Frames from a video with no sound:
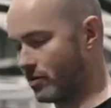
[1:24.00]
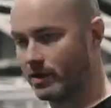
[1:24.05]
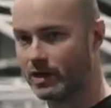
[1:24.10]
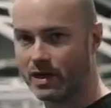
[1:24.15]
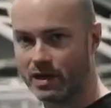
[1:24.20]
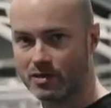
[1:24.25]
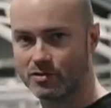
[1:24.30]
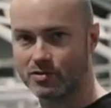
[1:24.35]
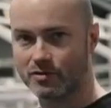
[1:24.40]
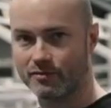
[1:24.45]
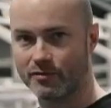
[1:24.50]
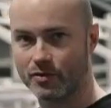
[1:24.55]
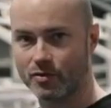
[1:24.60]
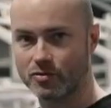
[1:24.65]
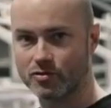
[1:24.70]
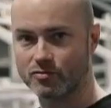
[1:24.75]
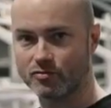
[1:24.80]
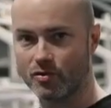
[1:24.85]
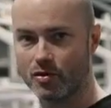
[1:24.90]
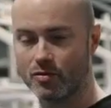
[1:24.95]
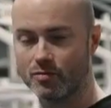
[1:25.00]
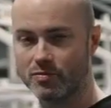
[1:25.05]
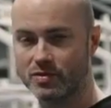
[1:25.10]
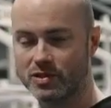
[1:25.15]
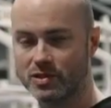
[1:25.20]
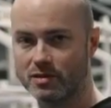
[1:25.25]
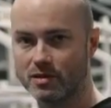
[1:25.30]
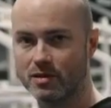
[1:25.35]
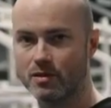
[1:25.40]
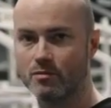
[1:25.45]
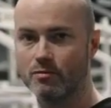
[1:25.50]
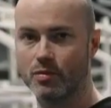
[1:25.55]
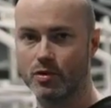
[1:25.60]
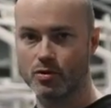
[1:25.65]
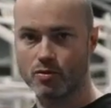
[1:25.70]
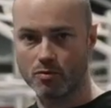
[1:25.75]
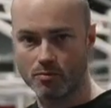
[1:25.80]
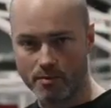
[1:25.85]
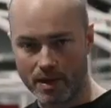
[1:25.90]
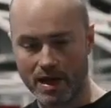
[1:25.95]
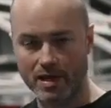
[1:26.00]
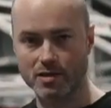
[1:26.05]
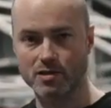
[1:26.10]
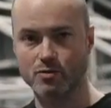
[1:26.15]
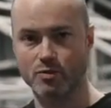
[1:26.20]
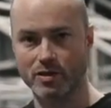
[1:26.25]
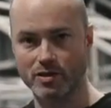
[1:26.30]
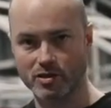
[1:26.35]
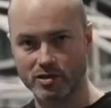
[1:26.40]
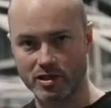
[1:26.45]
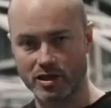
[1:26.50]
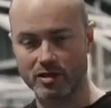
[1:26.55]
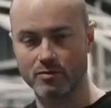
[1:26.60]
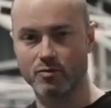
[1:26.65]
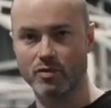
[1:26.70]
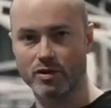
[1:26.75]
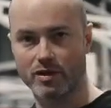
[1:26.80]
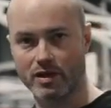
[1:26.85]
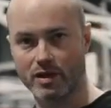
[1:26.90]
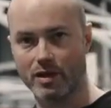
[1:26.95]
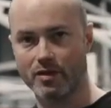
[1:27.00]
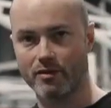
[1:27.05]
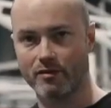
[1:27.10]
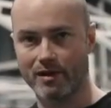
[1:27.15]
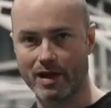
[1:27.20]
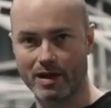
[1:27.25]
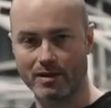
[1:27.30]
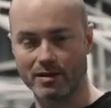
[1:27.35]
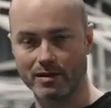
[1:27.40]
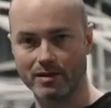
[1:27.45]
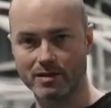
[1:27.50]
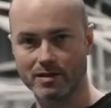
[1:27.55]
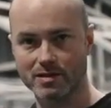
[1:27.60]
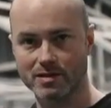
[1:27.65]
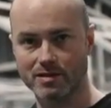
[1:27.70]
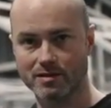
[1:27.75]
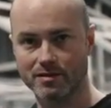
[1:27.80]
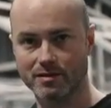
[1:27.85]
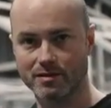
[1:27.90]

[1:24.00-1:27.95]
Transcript: on each of those ropes, but you may switch in with the other athletes.